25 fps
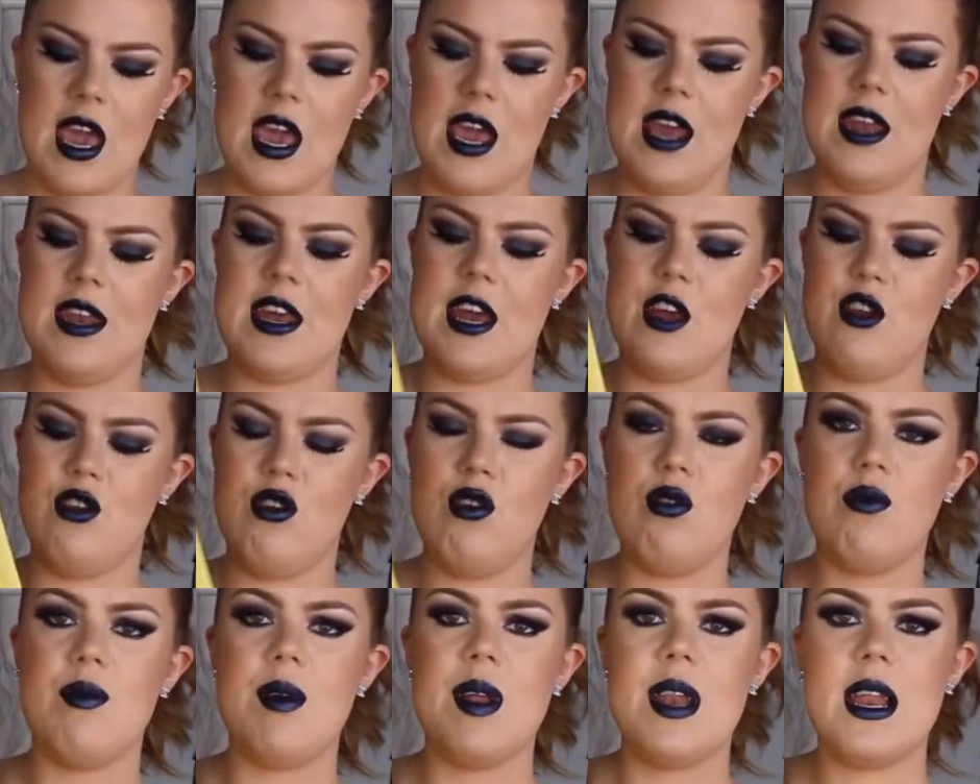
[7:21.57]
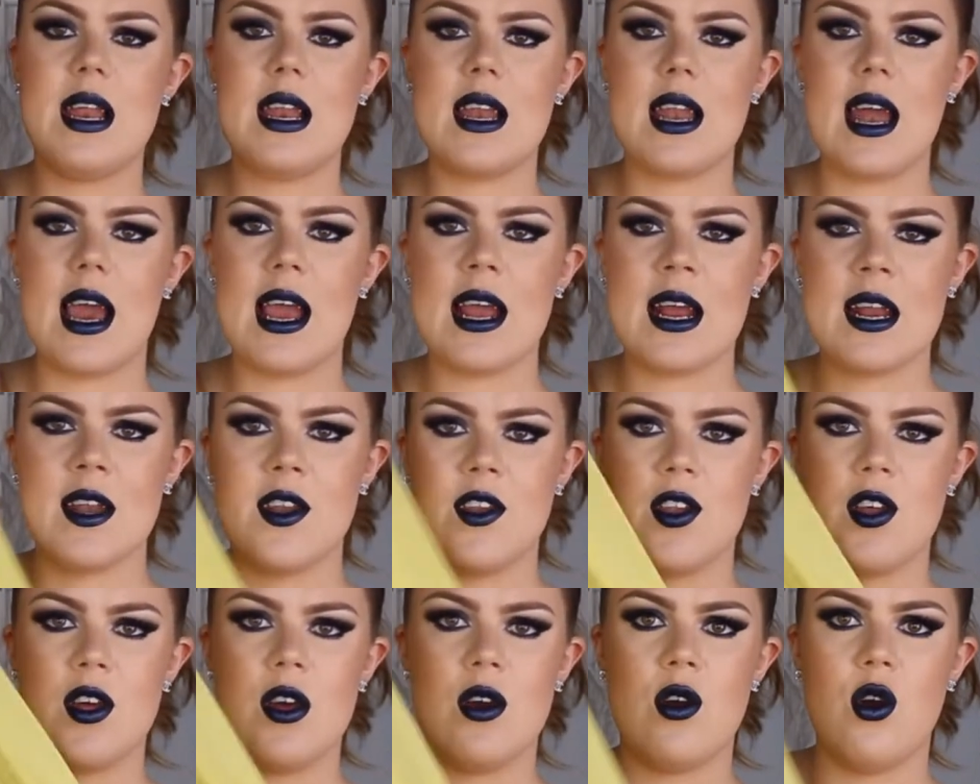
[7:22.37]
And I do really like
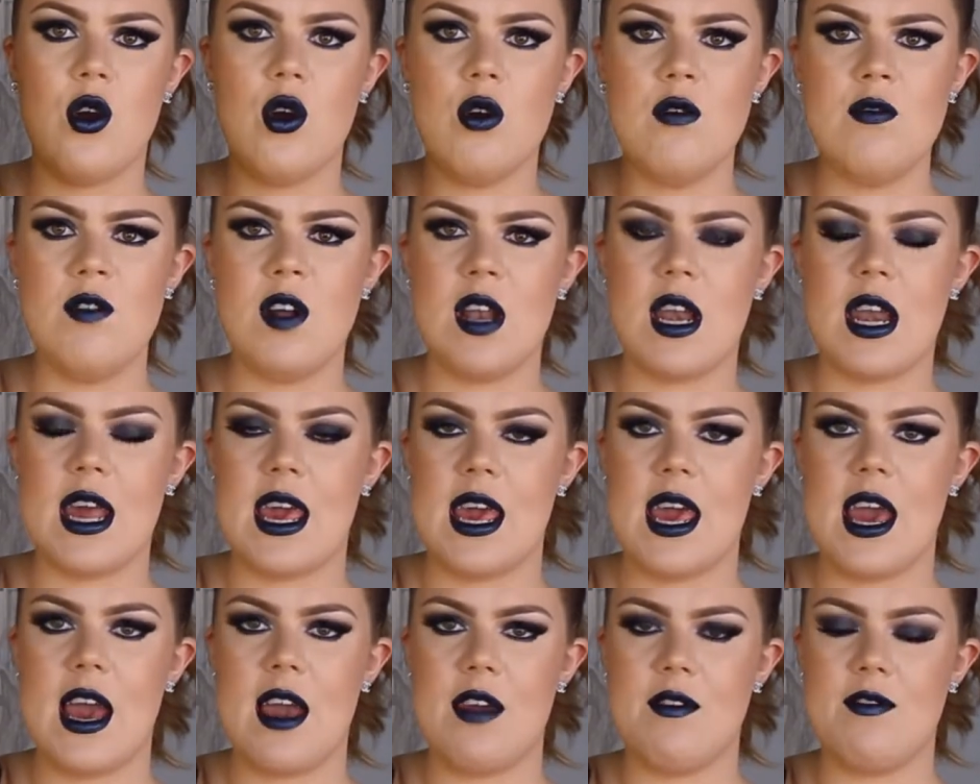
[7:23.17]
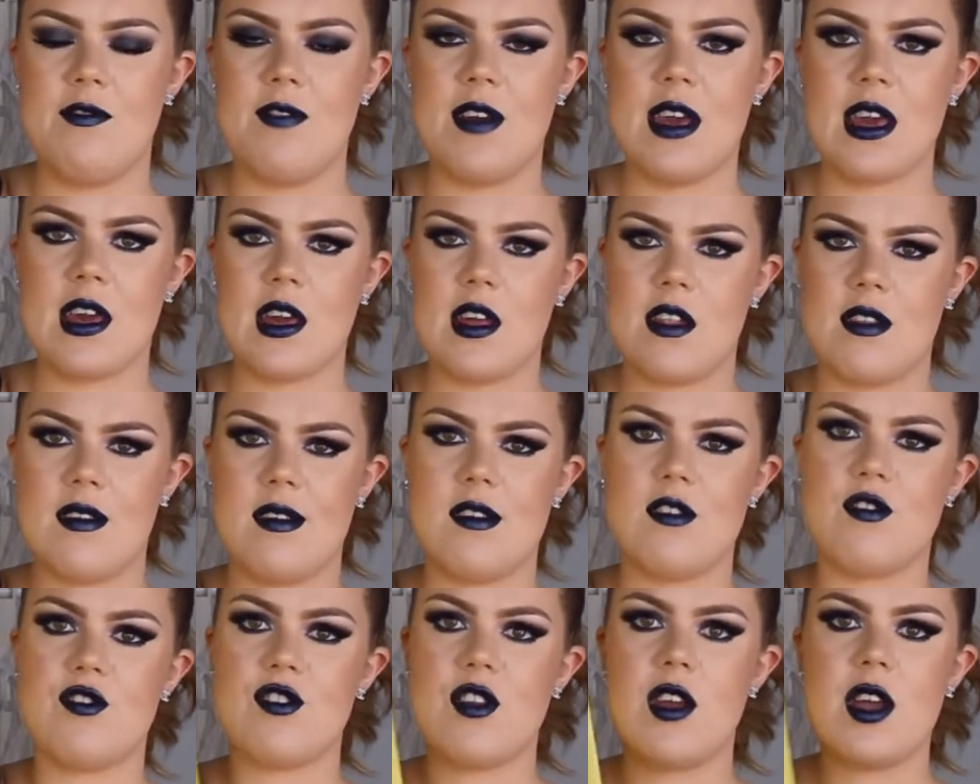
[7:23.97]
the overlay. I think it's a
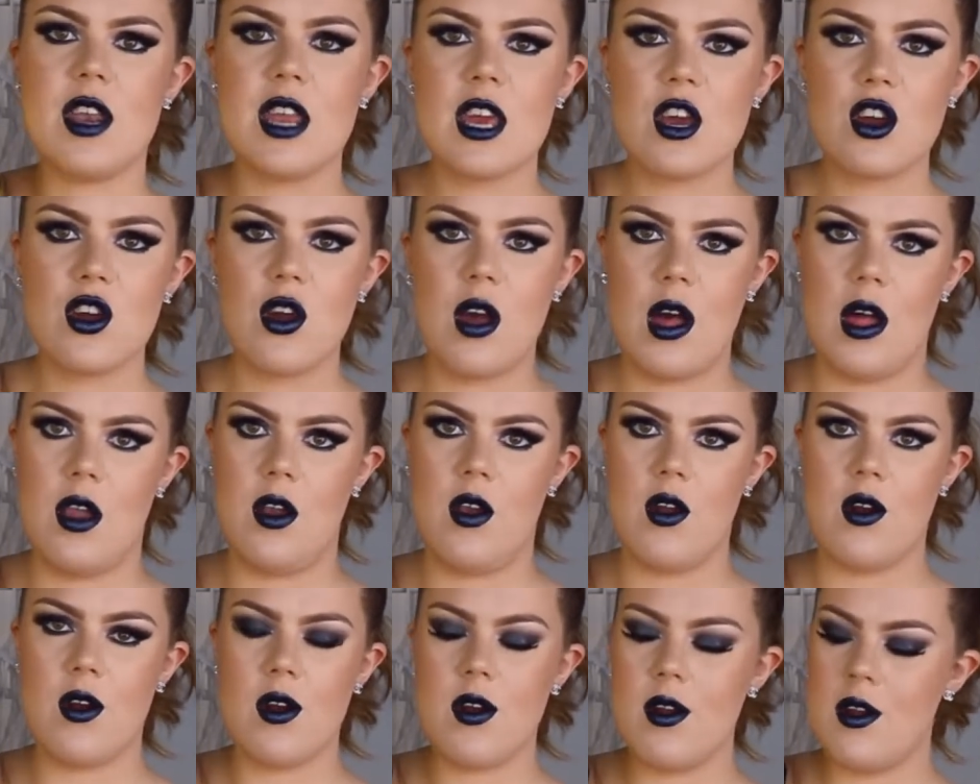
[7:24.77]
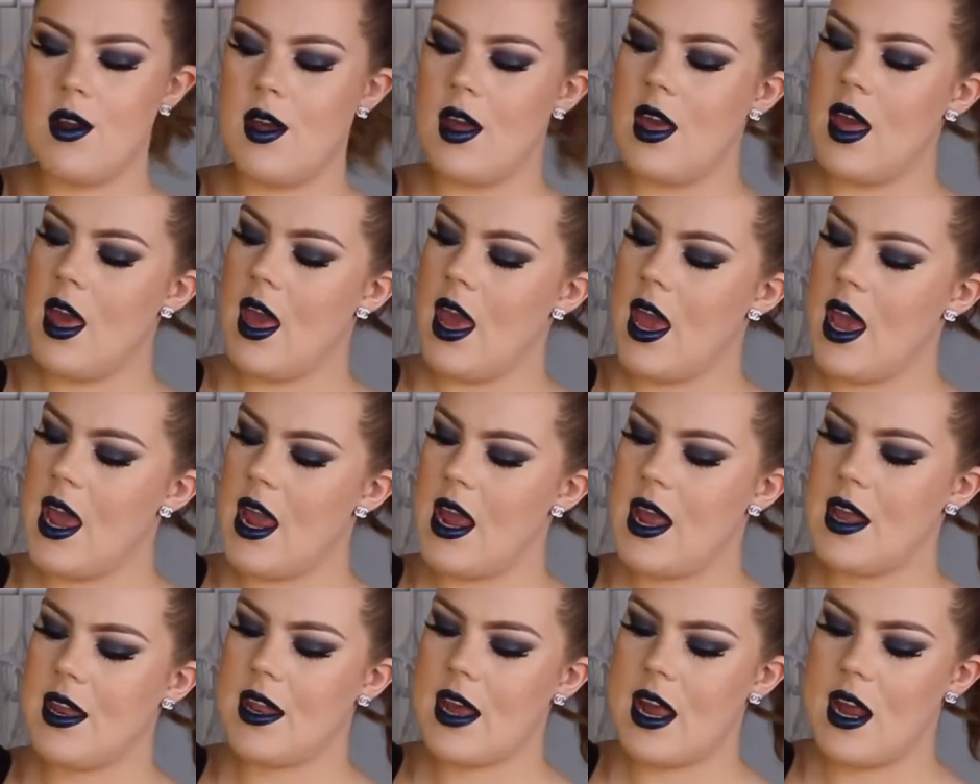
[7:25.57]
stunning color,
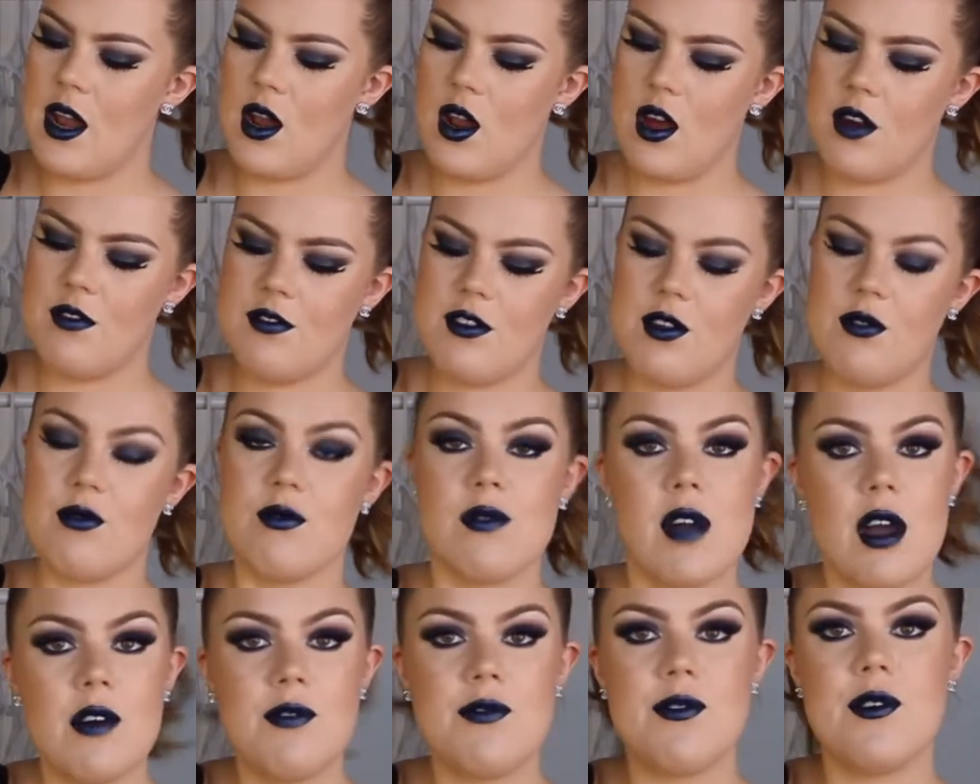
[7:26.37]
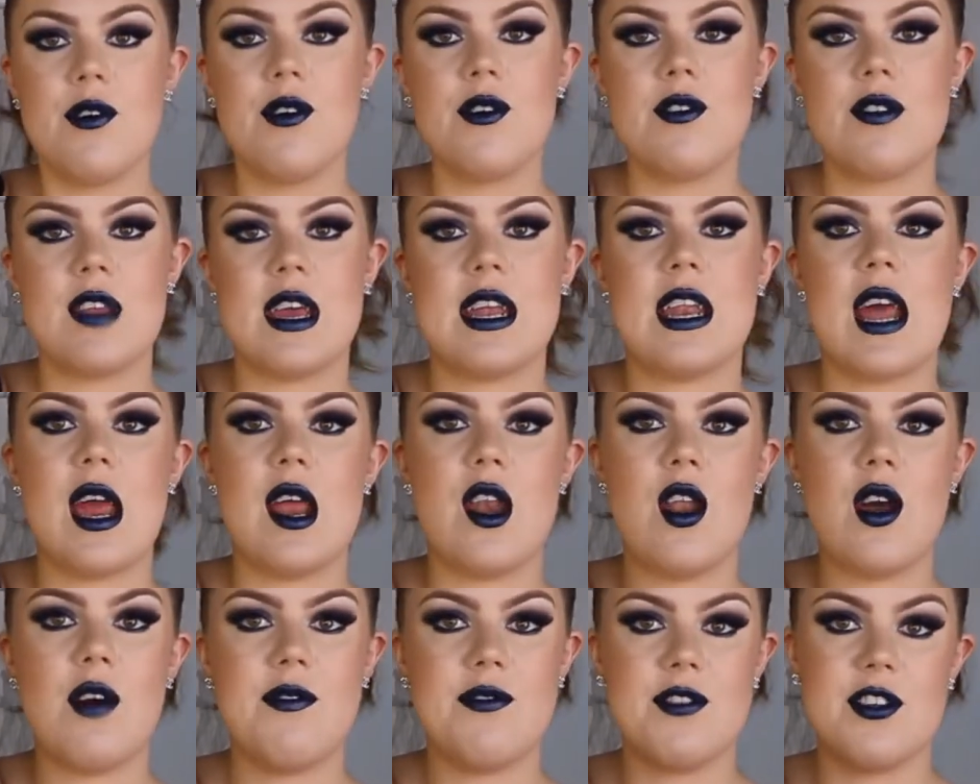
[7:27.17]
and I love the ruffles, and I
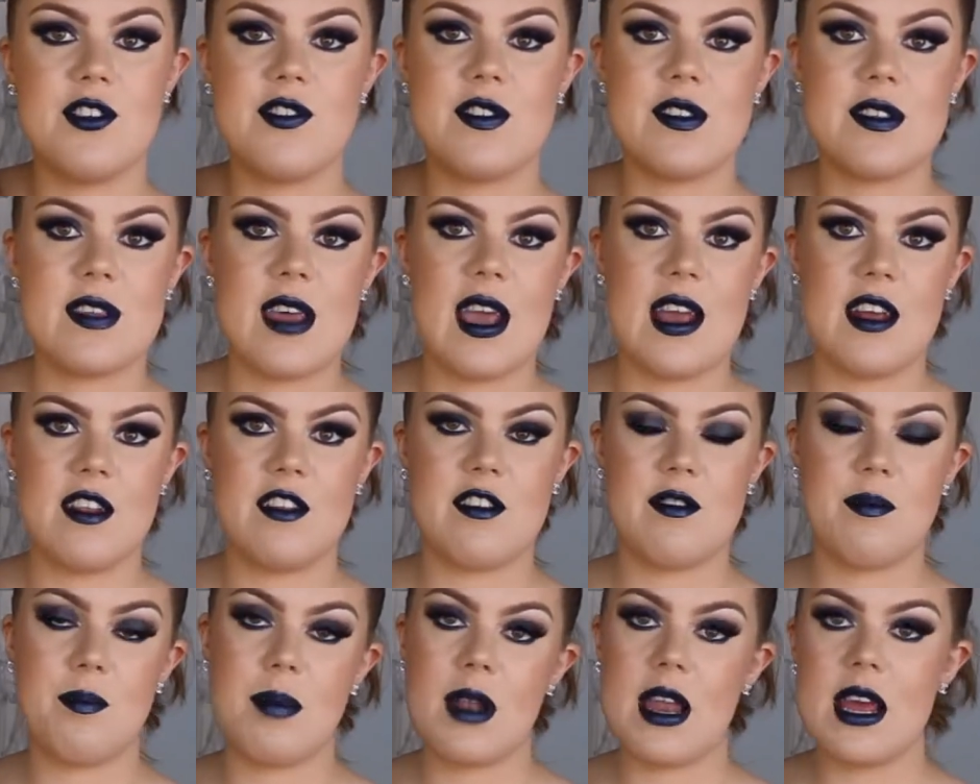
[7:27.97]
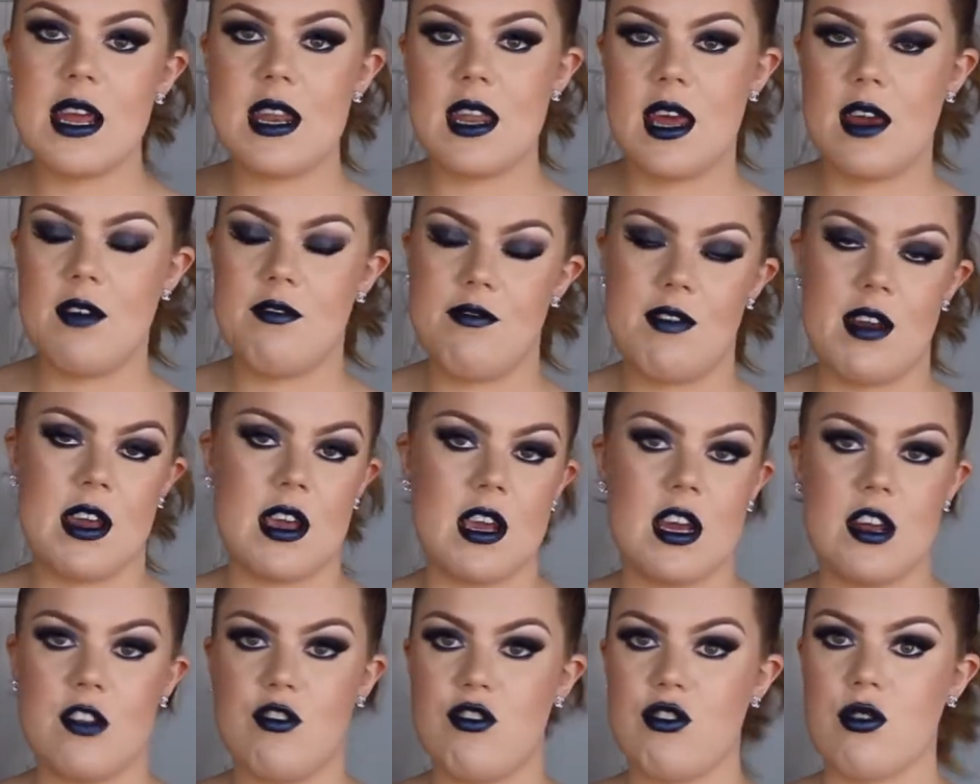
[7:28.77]
love the side split. I think
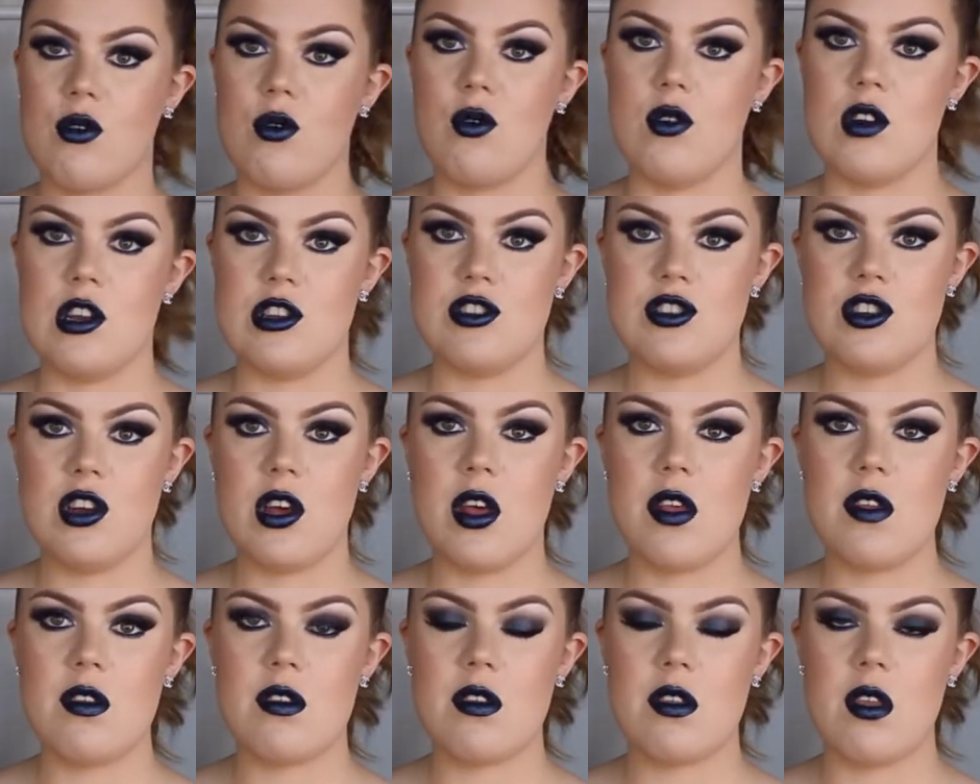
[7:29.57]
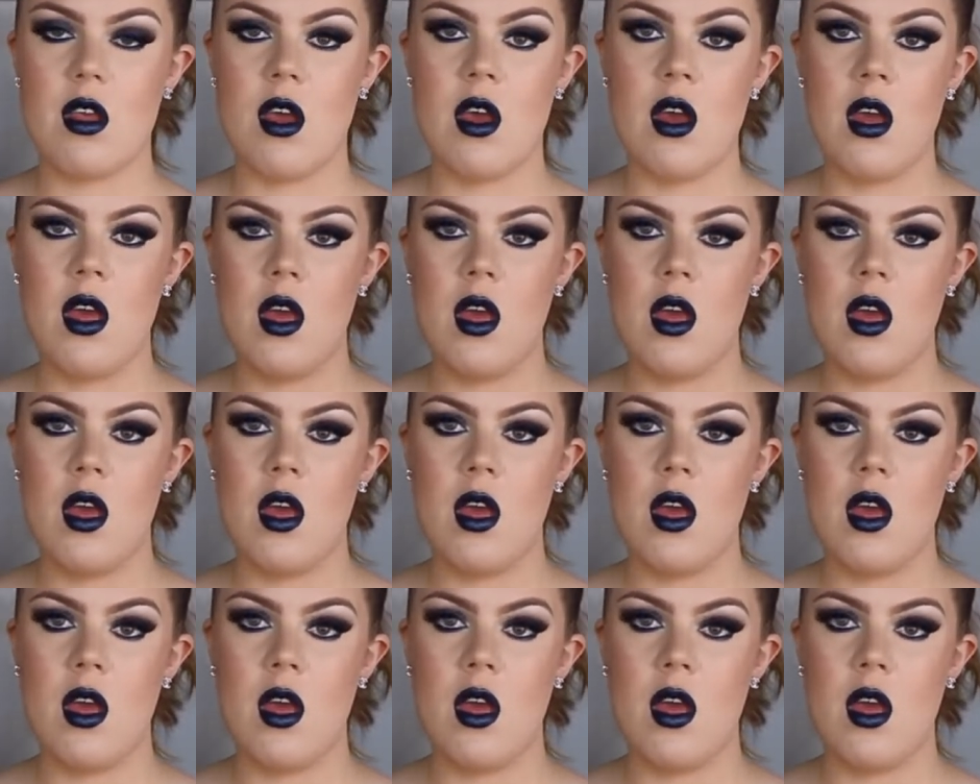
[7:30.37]
it's gorgeous.